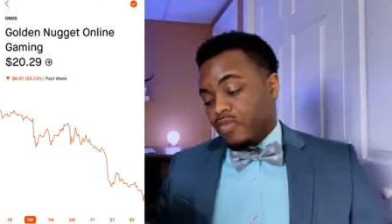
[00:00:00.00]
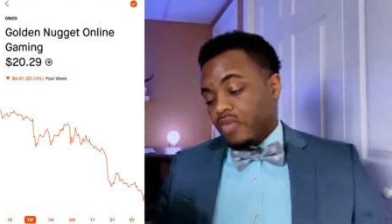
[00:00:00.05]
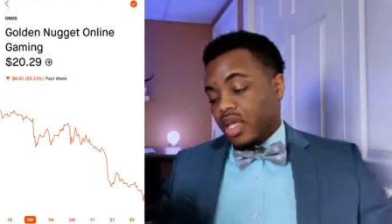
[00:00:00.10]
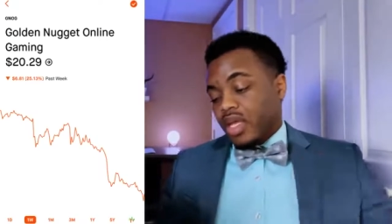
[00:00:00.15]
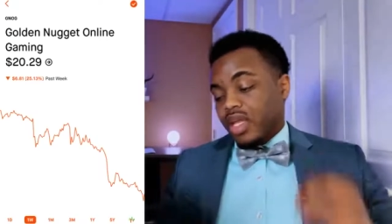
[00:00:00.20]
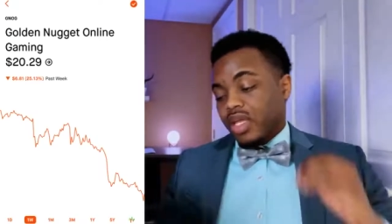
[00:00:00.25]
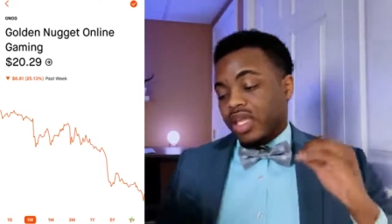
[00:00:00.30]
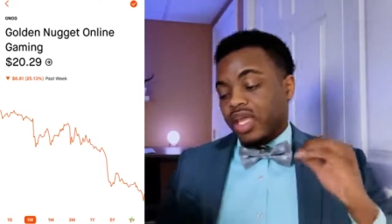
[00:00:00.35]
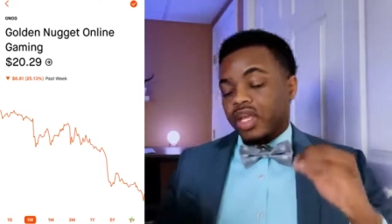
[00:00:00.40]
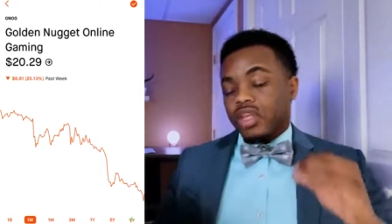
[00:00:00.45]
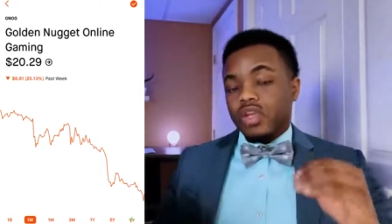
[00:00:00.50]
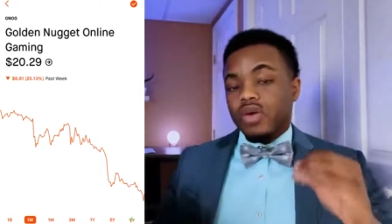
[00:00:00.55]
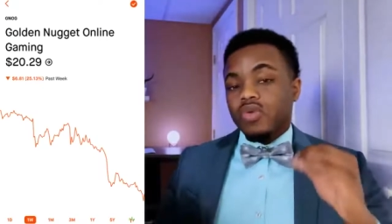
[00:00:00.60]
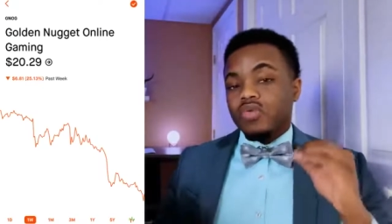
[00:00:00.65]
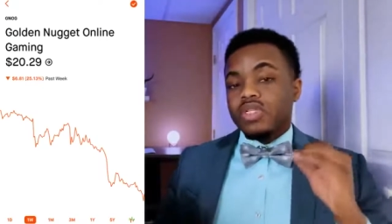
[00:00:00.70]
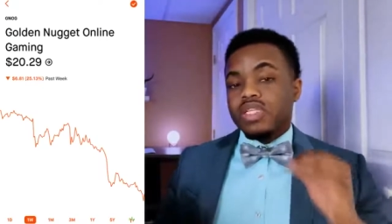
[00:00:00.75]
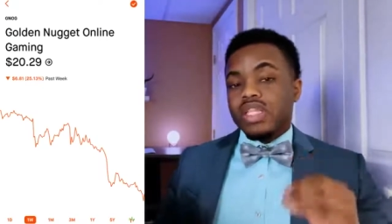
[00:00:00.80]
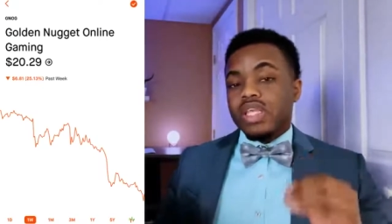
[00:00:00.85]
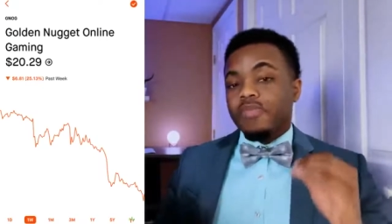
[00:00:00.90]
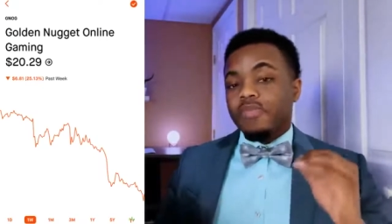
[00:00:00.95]
And again, don't
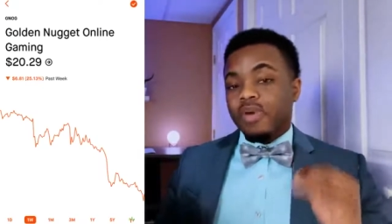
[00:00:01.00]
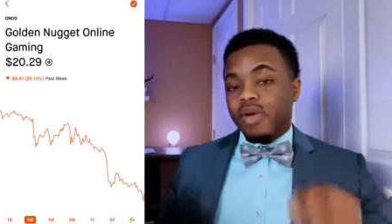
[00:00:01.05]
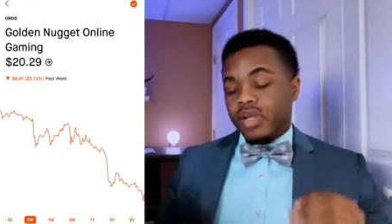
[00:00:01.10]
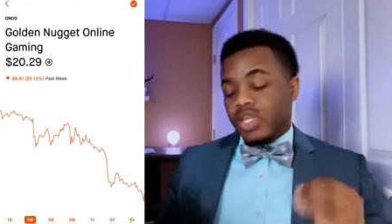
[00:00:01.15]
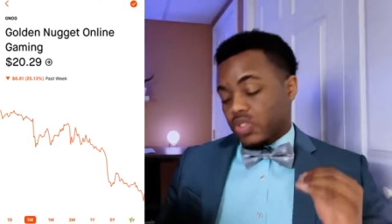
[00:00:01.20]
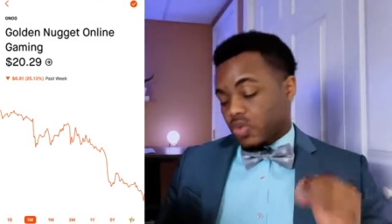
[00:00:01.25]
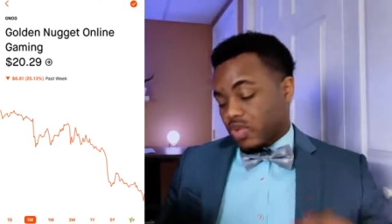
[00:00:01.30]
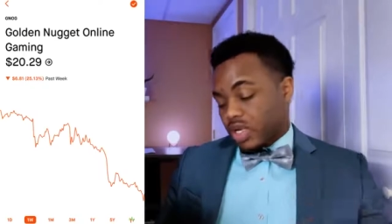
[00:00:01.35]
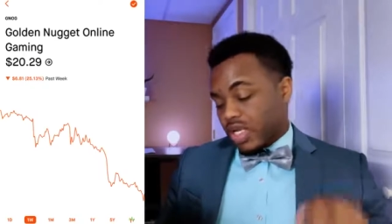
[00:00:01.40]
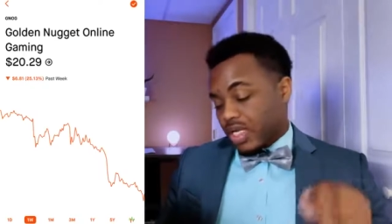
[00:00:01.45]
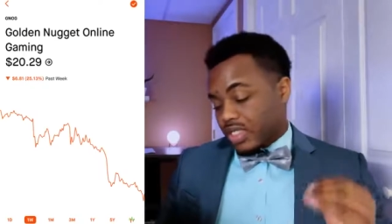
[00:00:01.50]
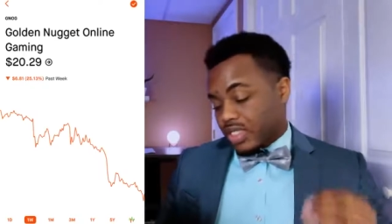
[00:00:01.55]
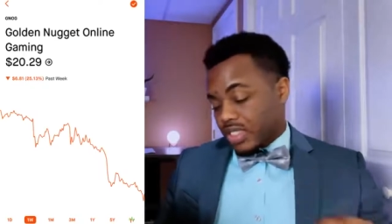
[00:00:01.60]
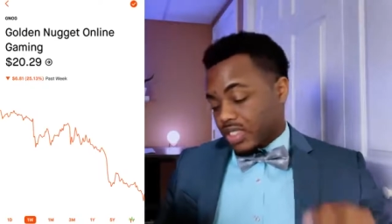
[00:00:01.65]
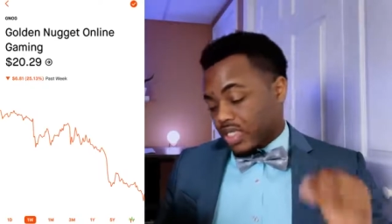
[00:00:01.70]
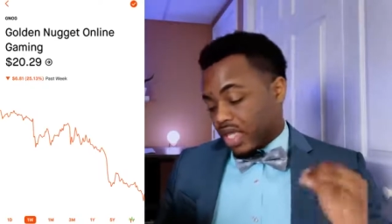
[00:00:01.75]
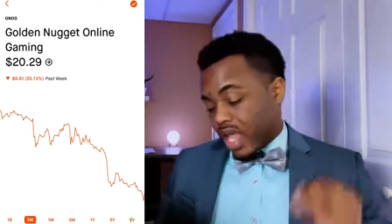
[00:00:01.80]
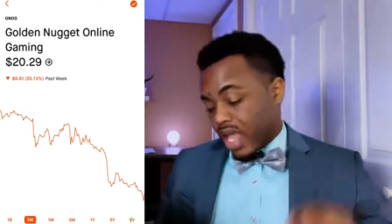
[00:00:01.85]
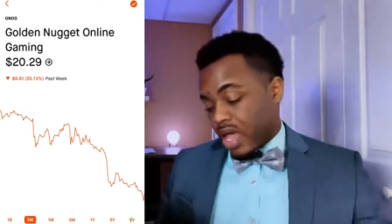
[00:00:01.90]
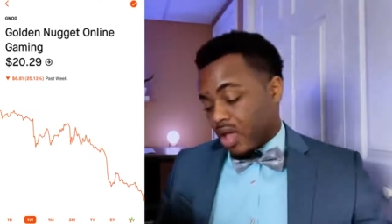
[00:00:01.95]
sleep on this one because it's
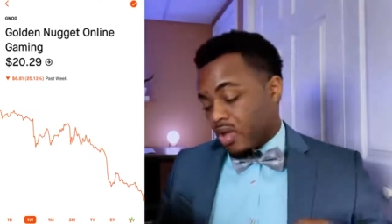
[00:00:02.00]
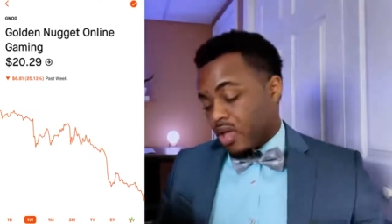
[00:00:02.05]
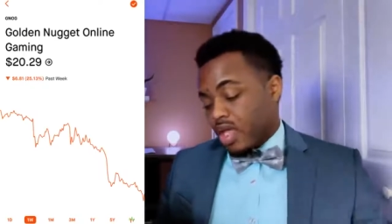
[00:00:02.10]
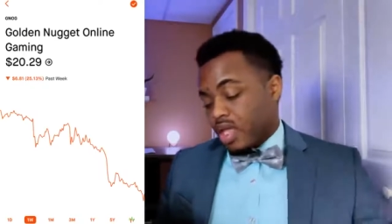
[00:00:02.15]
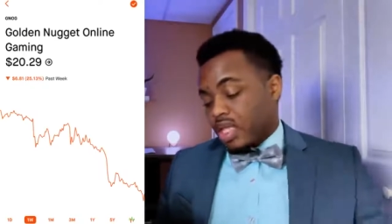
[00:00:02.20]
down.